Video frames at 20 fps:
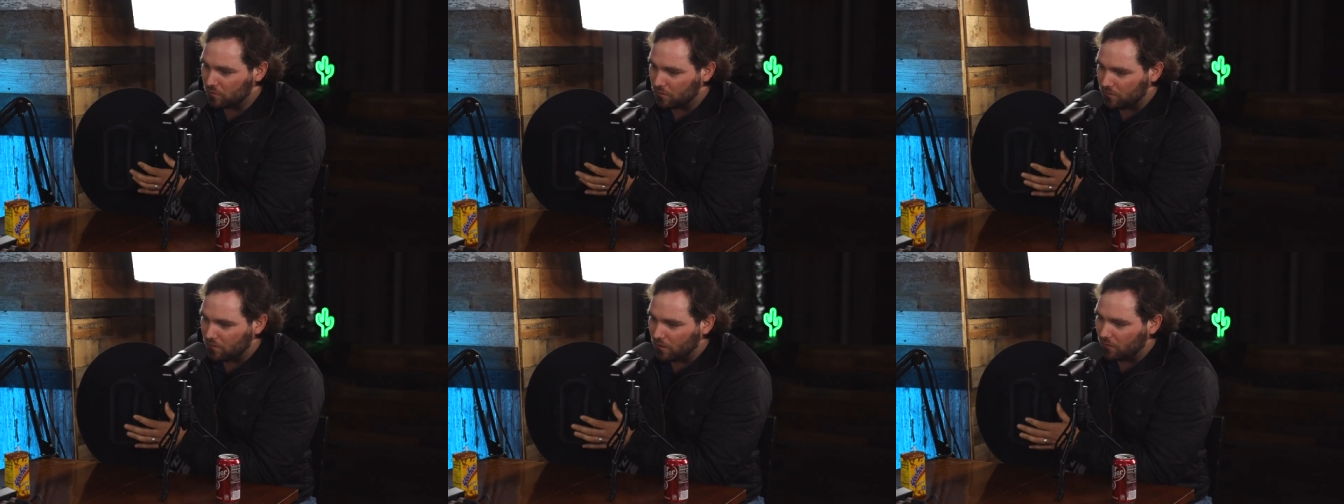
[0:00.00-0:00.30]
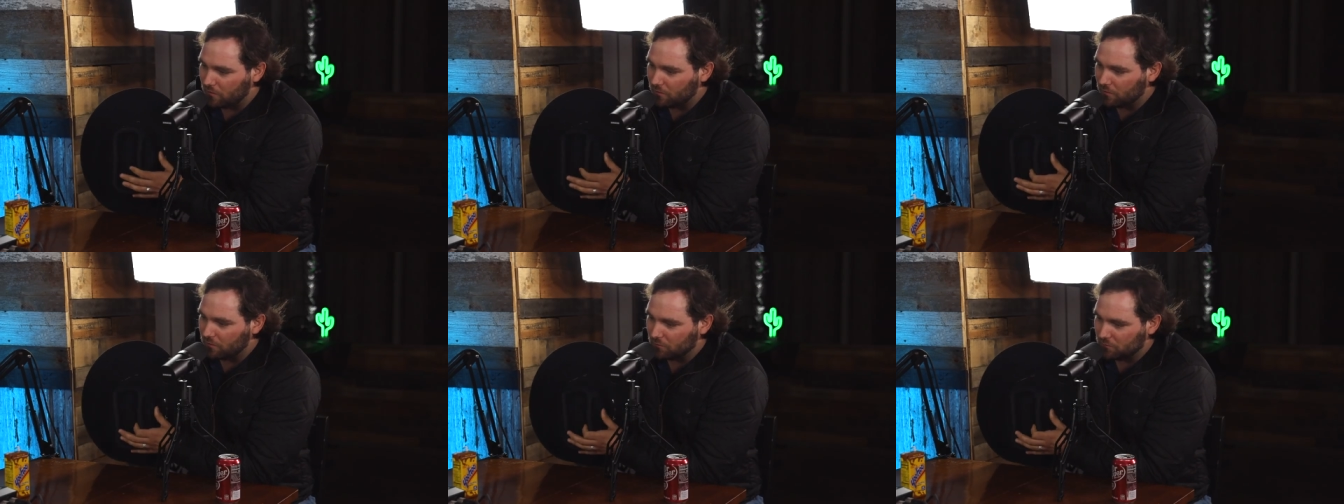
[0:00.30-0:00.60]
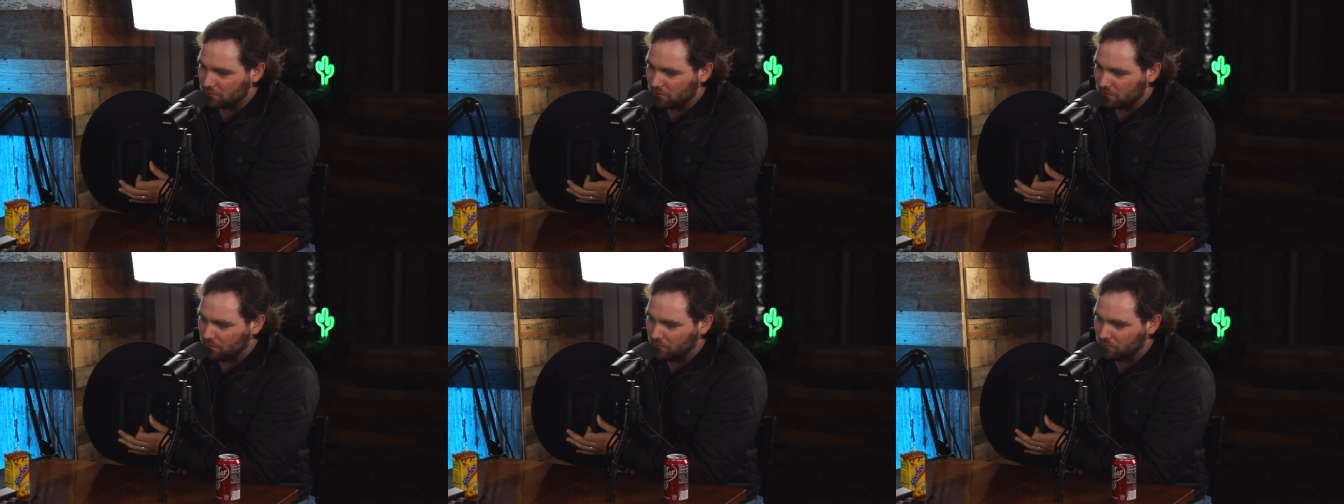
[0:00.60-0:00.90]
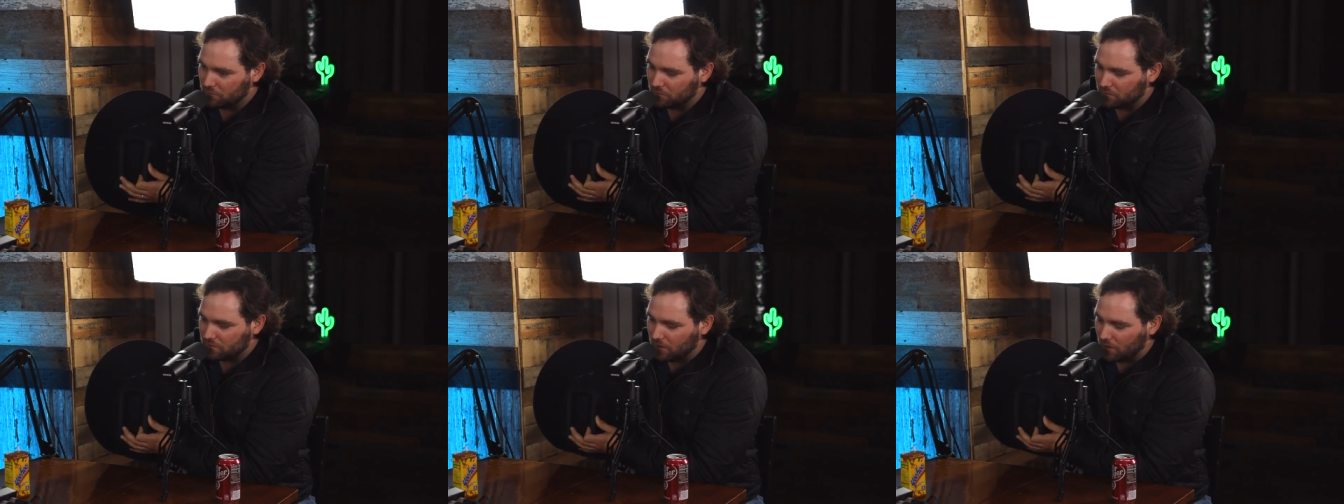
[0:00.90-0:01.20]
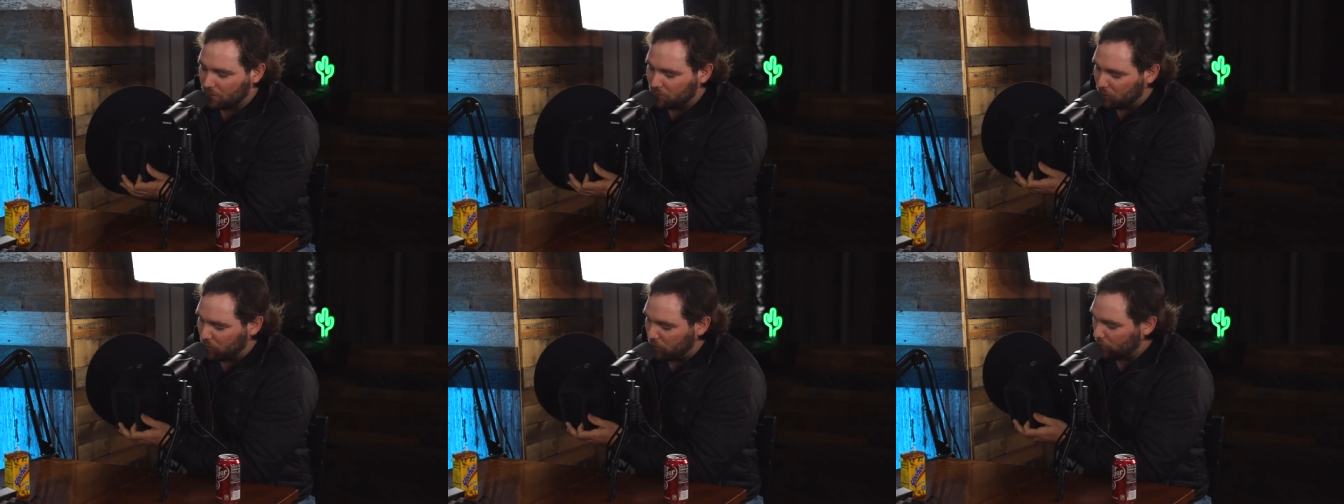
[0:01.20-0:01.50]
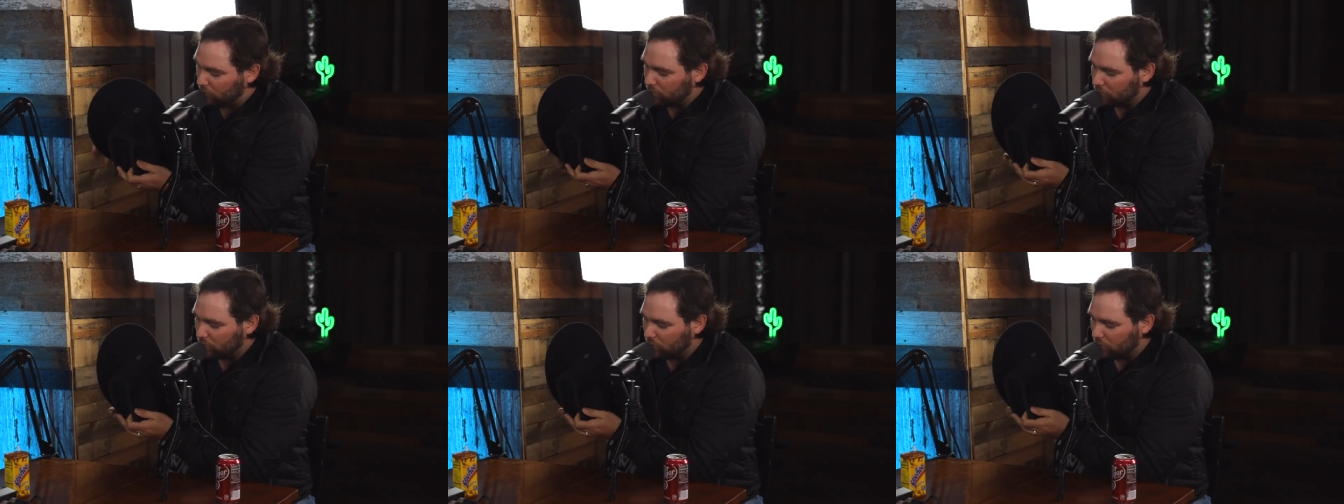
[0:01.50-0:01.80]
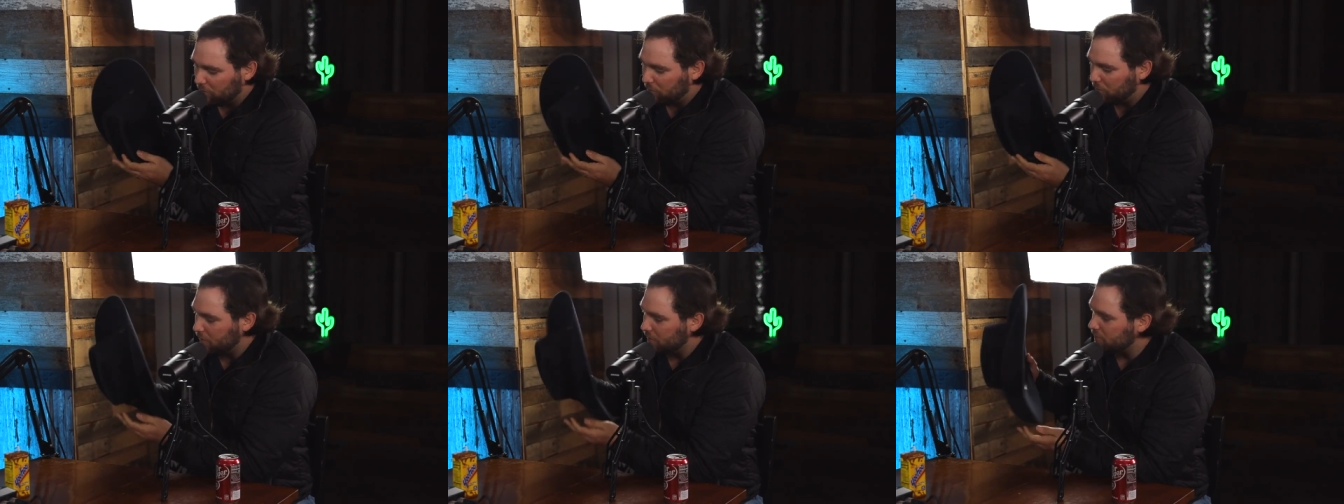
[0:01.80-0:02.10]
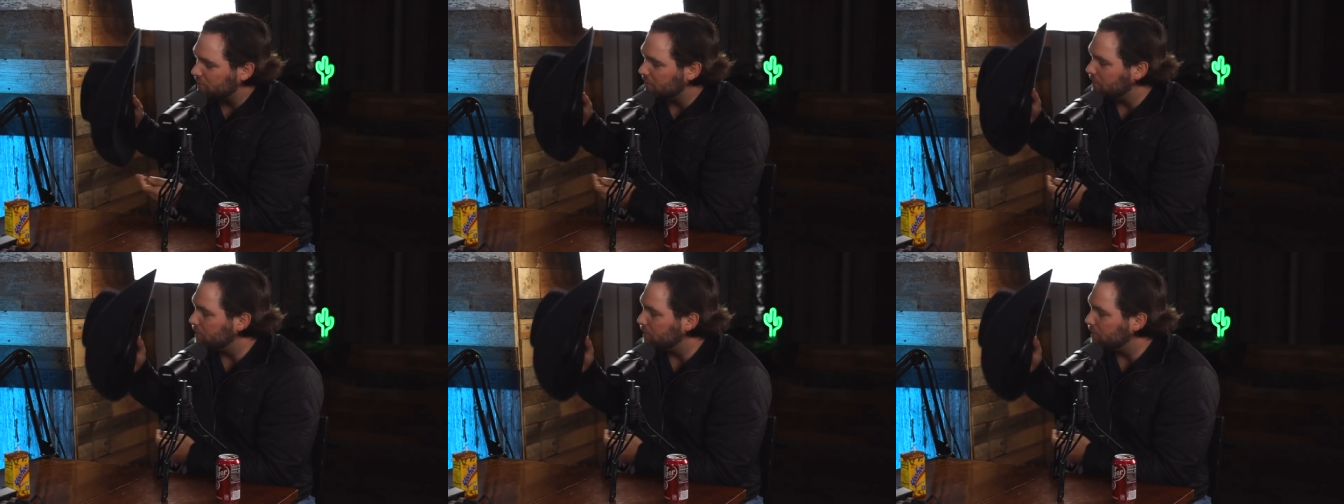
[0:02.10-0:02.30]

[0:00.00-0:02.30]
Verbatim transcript: the daughter, it was a different type of Polaroid picture,